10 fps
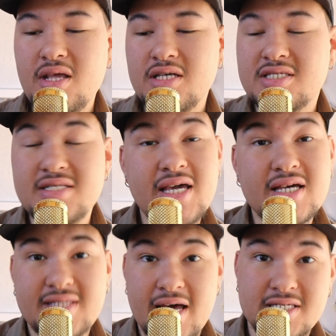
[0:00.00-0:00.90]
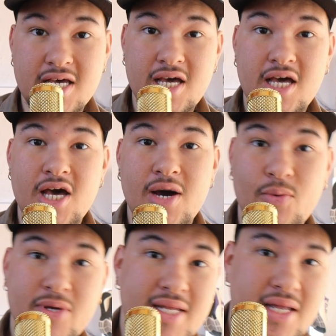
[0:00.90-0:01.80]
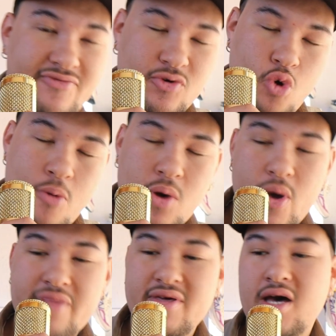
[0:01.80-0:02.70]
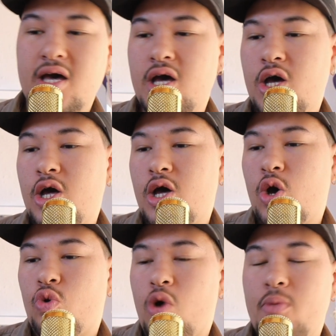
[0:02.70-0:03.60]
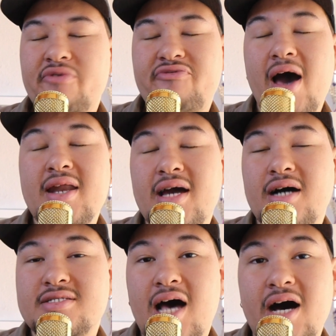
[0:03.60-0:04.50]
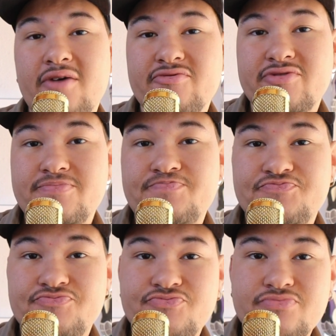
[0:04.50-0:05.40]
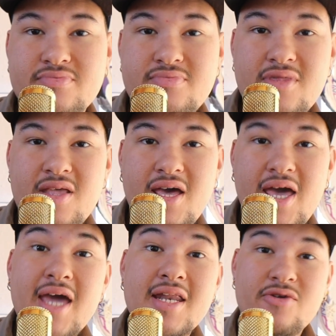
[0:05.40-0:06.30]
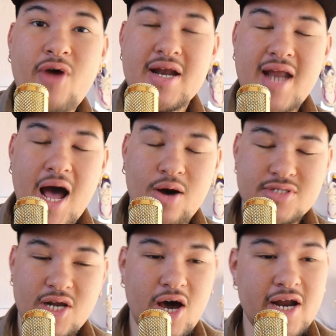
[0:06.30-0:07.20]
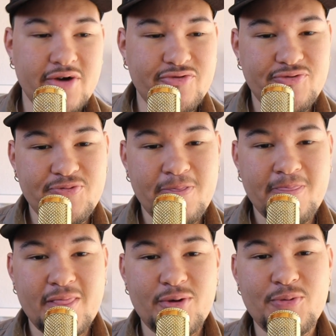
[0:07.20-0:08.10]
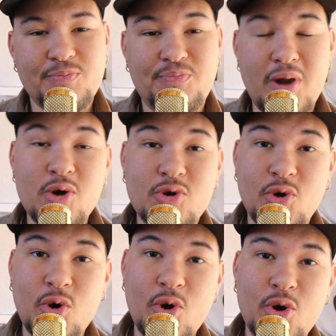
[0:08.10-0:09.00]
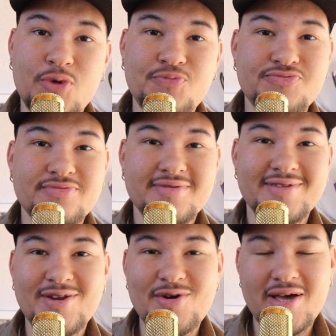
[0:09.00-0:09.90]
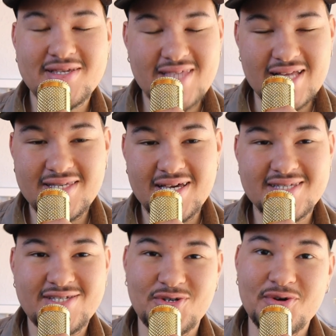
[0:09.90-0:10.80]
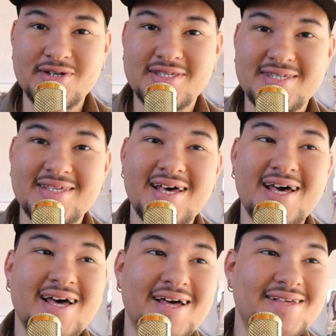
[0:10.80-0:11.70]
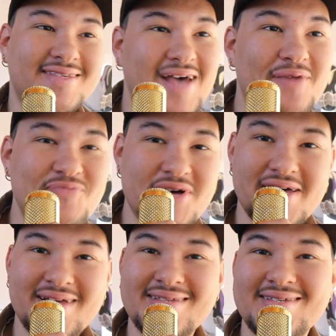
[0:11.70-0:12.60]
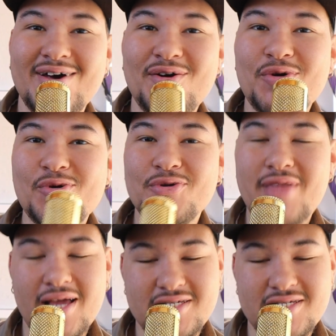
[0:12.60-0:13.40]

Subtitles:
sneakers that we need for warmer weather. What we're finding ourselves in right now is a lot of blokecore, aesthetics, jorts, sambas, all that